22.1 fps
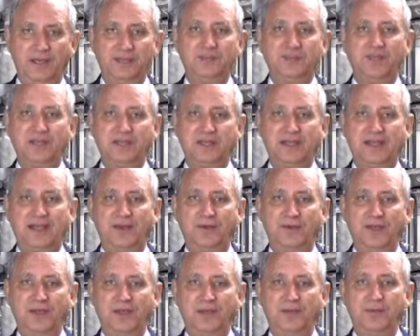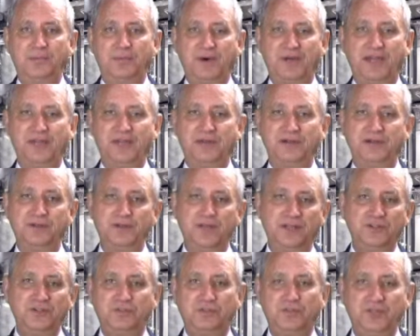and take it out and buy it a
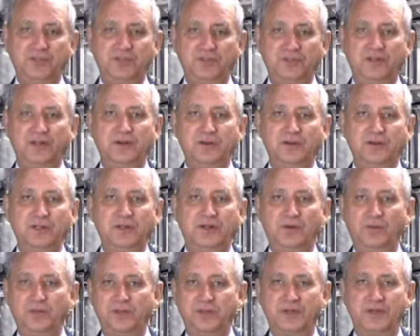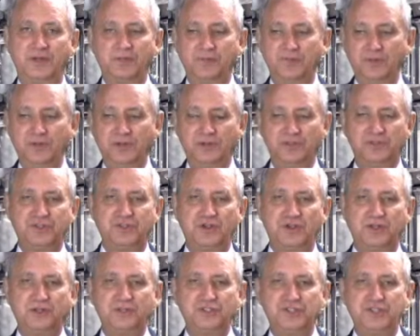nice big dinner, with a
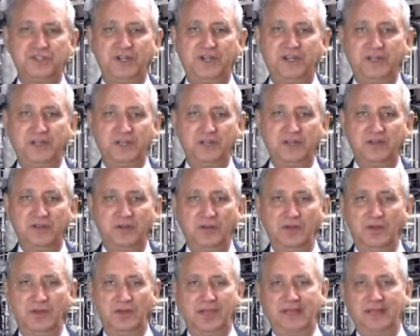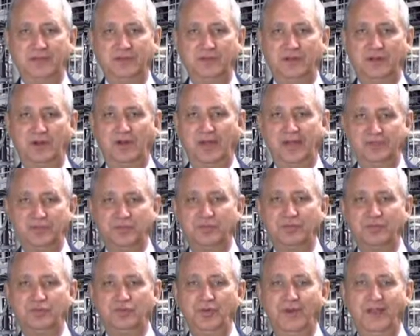chocolate shake and
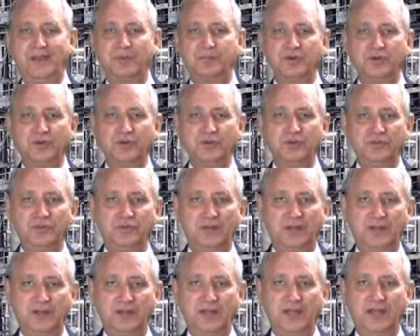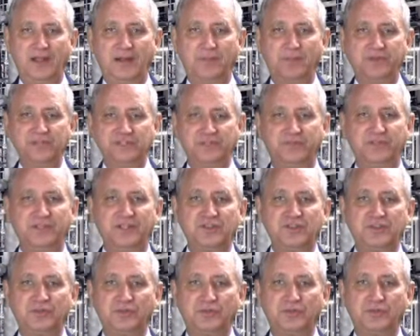two hamburgers and a bunch of
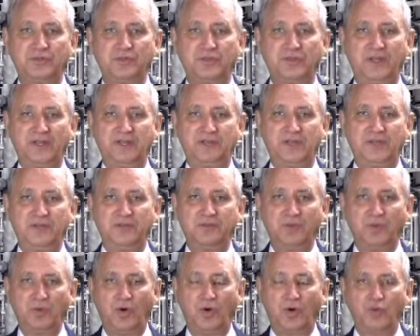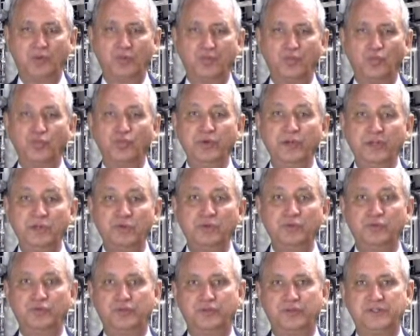vegetables, and give him all the real
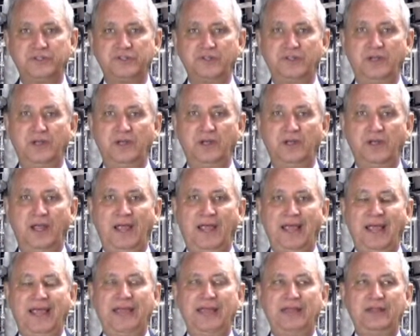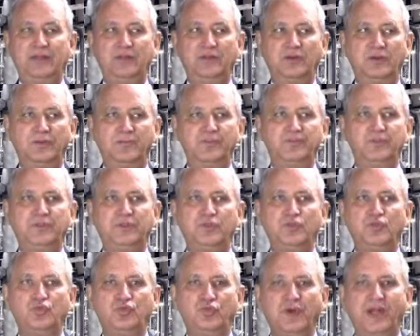nutrition and
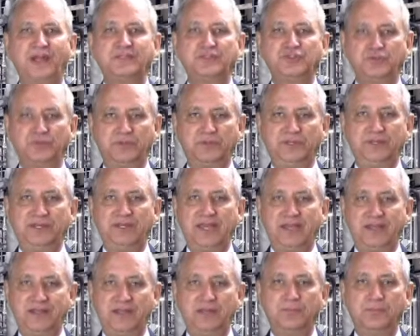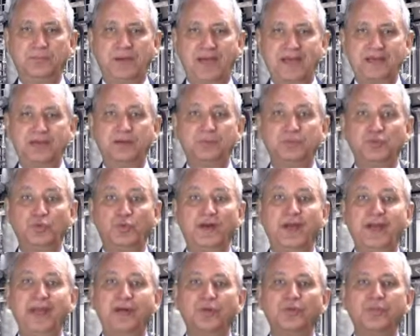gradually get him back up to
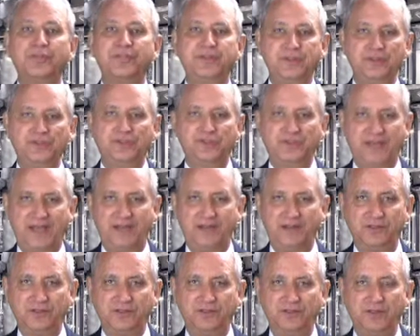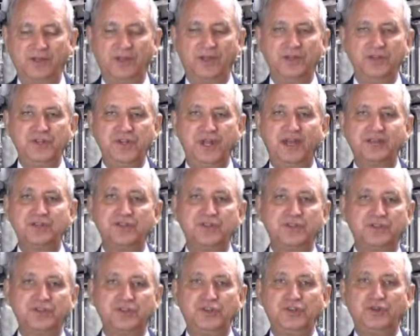a healthy status, not
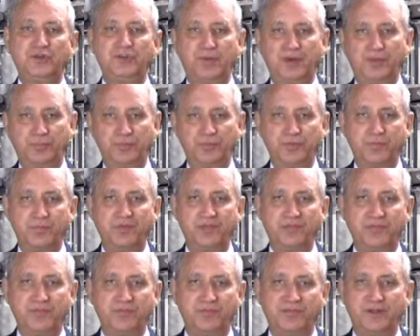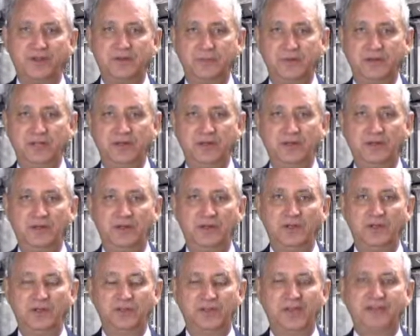just shoot him up with methamphetamine.
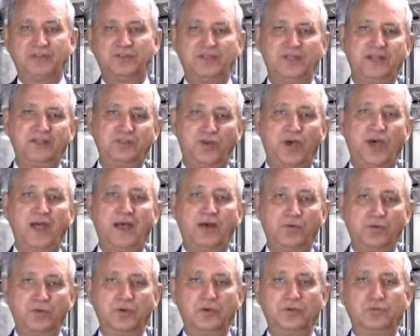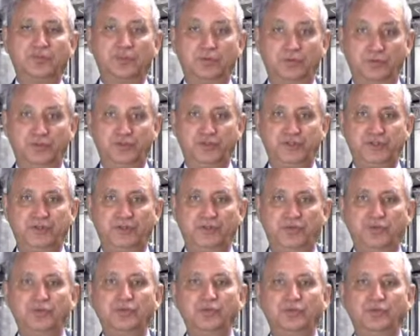That's our solution
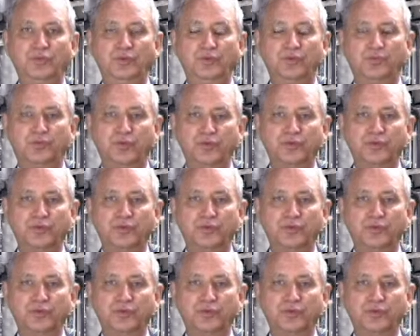to